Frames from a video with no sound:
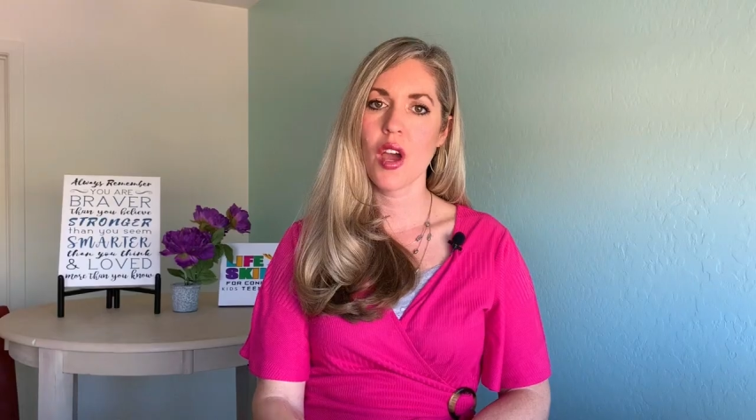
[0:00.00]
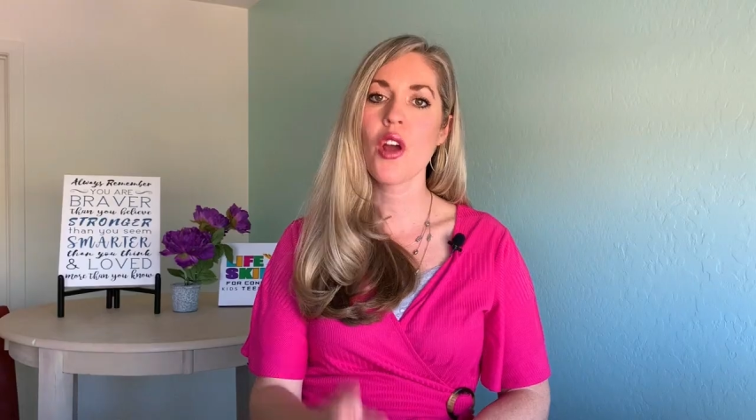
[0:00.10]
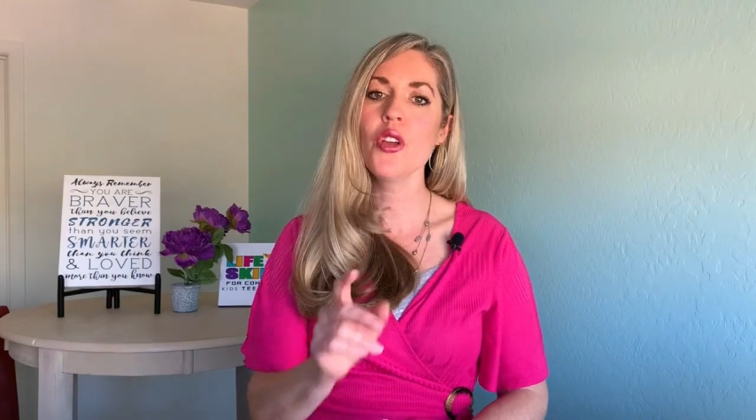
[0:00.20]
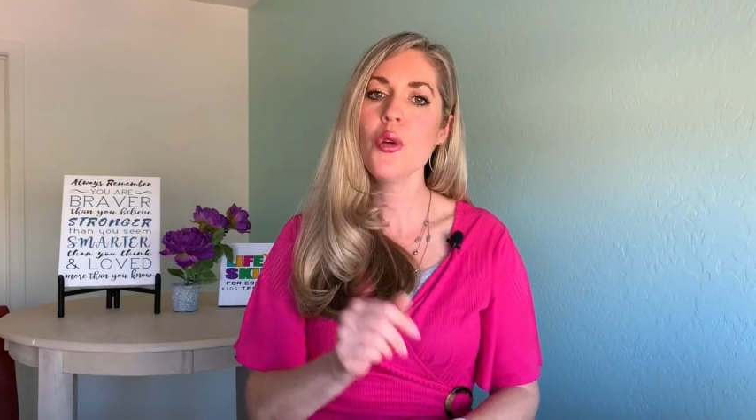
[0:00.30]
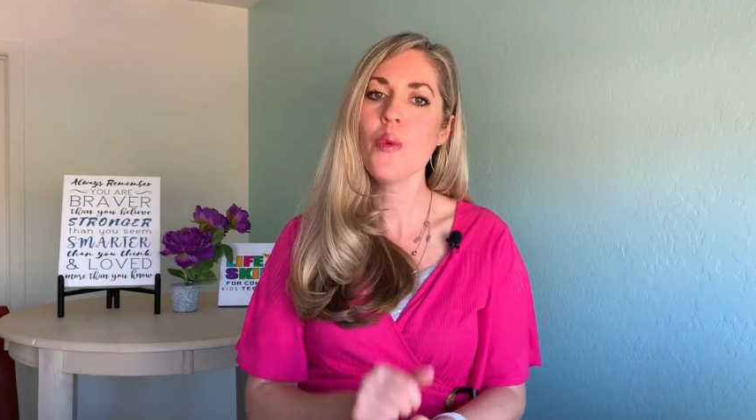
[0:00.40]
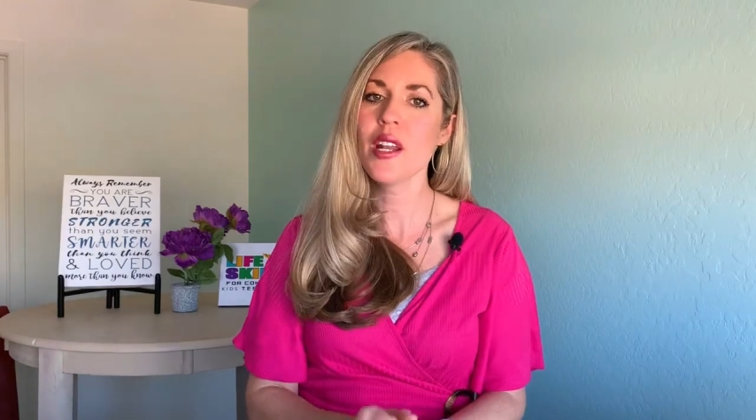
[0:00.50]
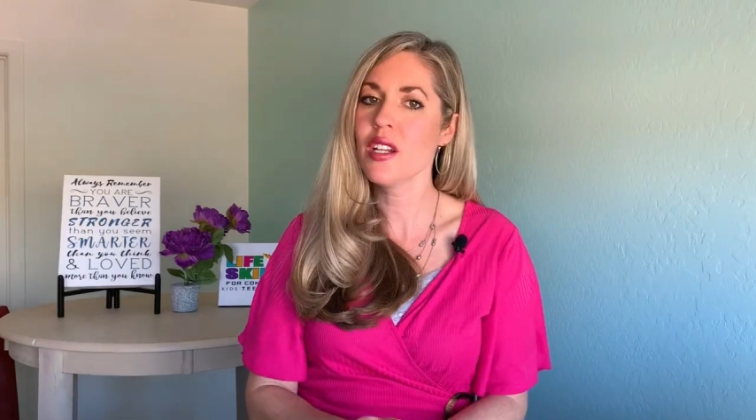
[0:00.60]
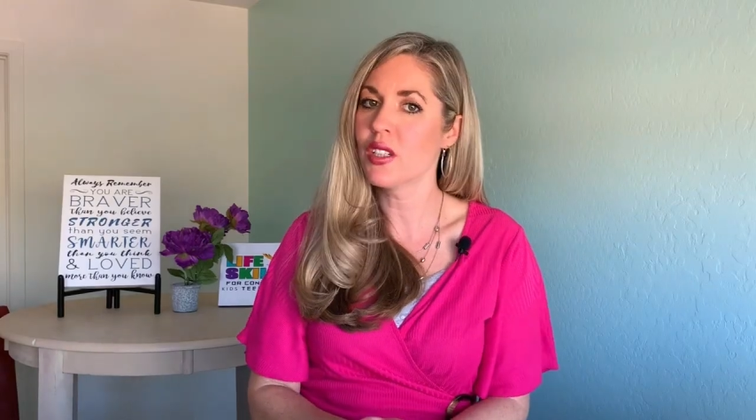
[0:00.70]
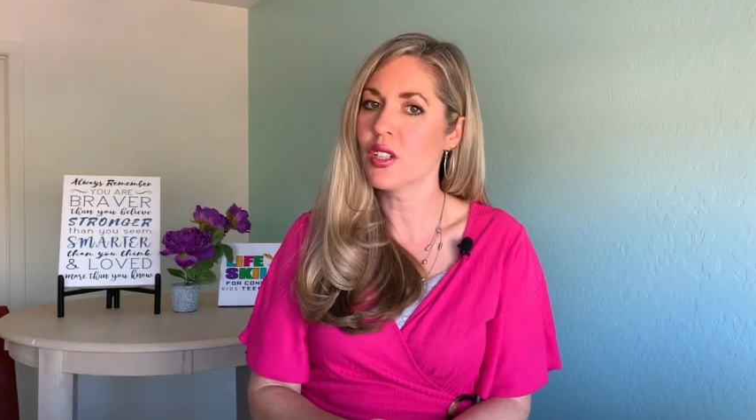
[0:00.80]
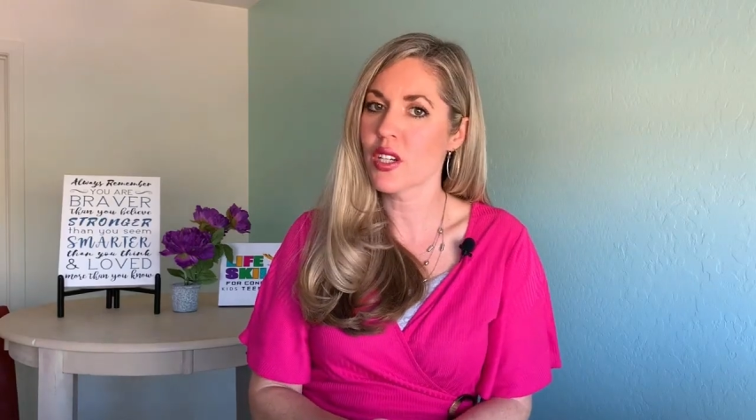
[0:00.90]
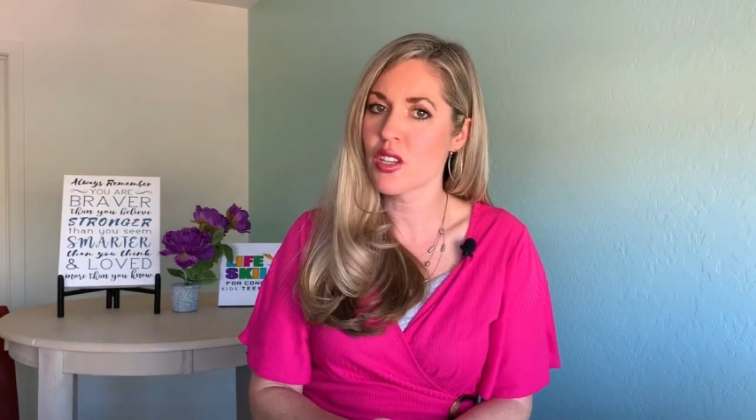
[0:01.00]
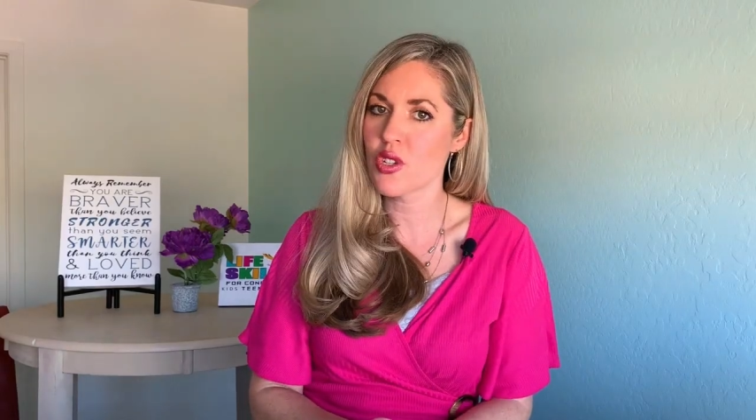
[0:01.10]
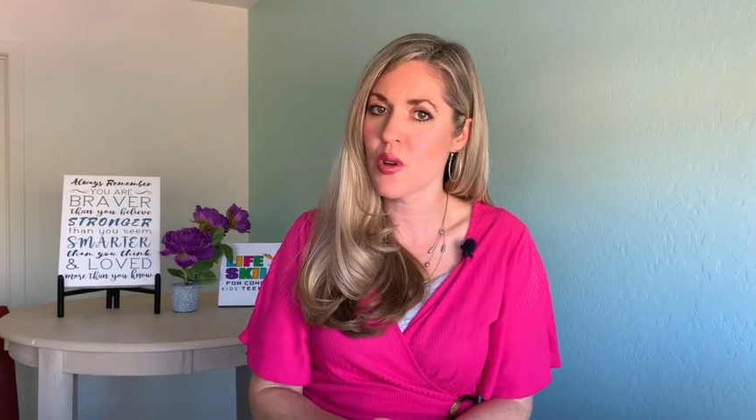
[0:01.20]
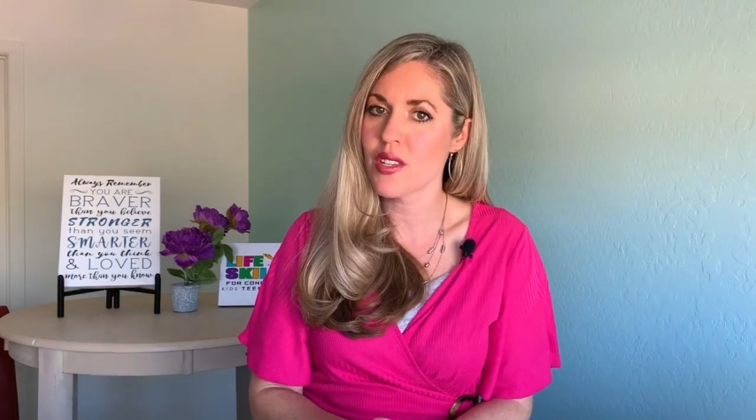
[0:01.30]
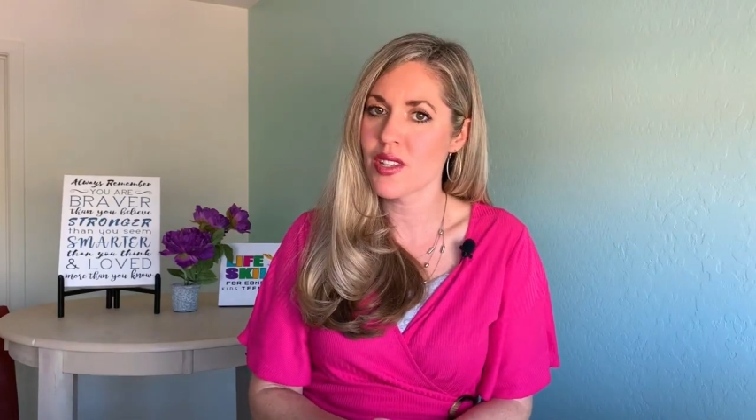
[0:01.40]
Are you ready to look at the
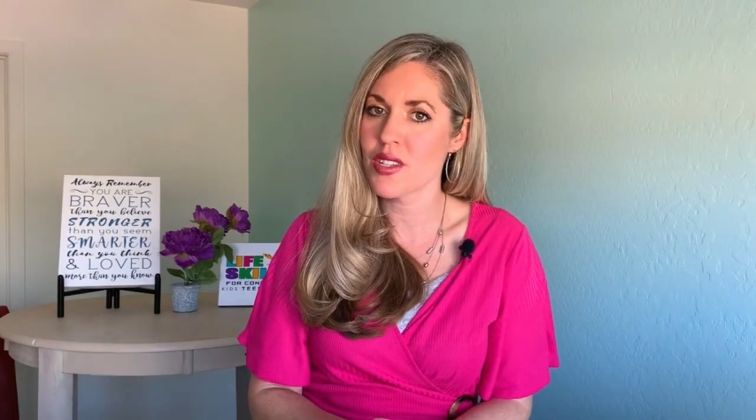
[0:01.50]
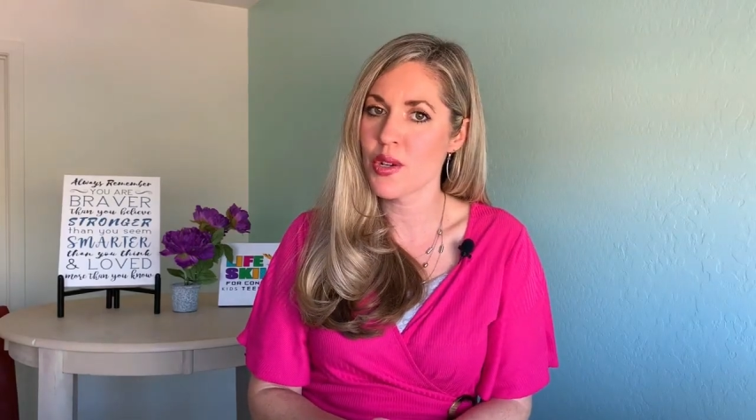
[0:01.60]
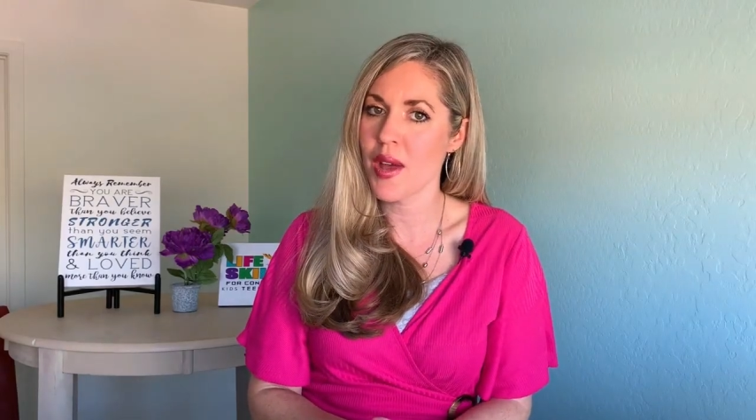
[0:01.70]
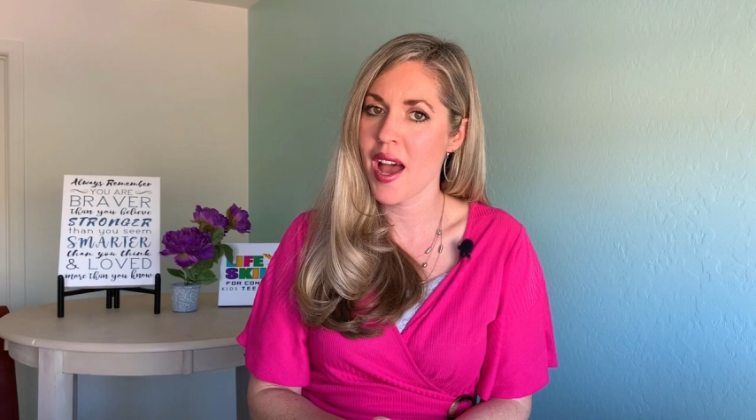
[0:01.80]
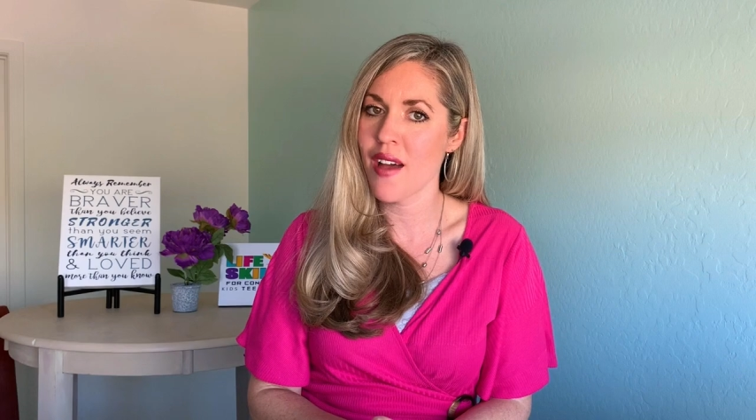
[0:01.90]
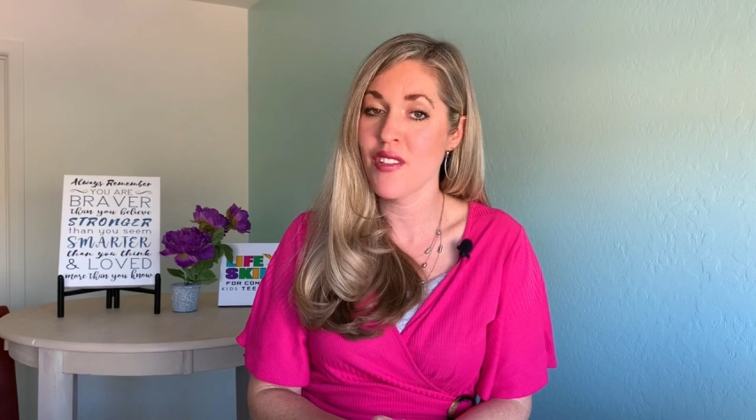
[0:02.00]
choices you have